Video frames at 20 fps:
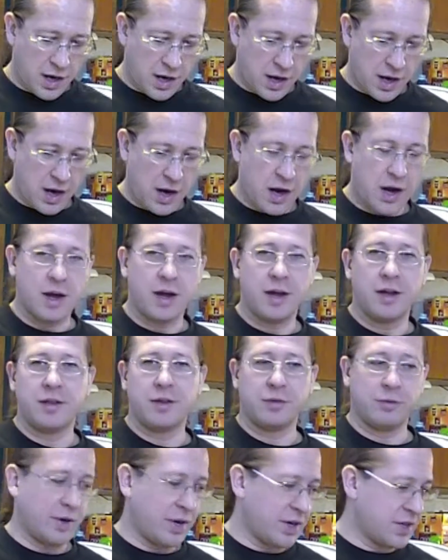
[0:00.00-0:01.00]
Uh,
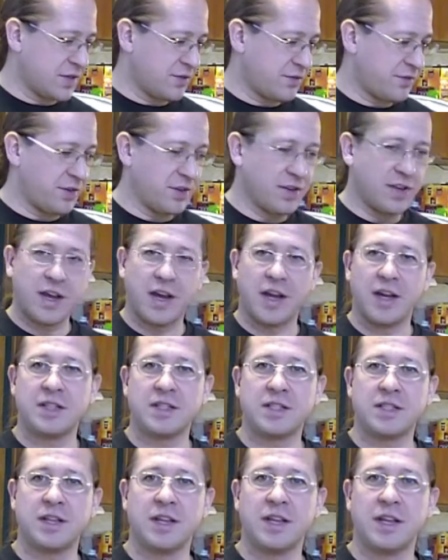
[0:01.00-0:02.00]
the reason for
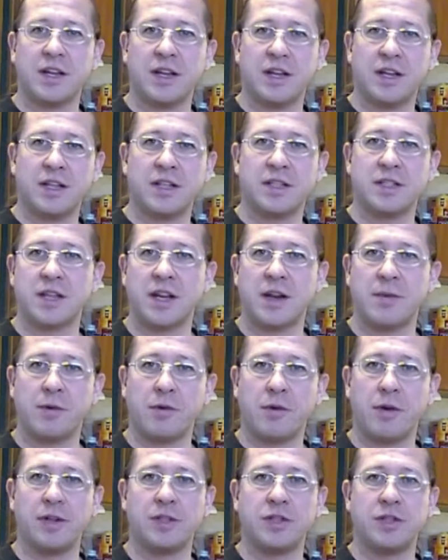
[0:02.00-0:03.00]
this is that I'm
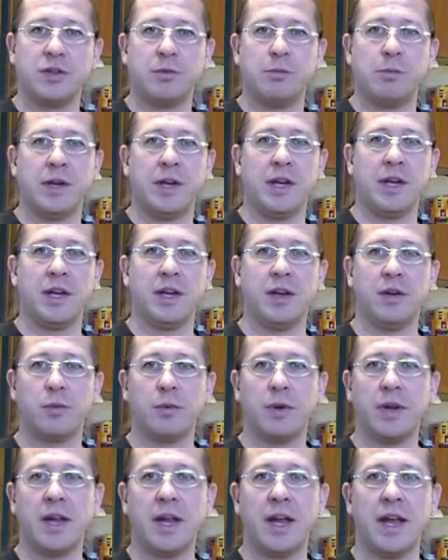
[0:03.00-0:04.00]
going to be
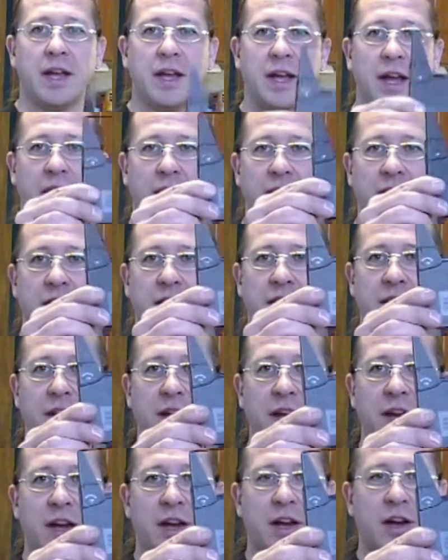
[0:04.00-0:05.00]
re-inking
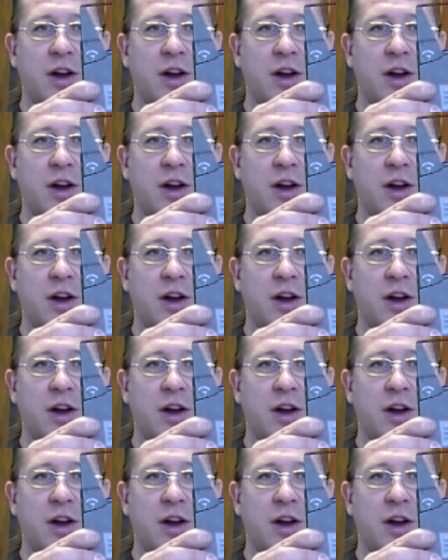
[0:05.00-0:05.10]
the ink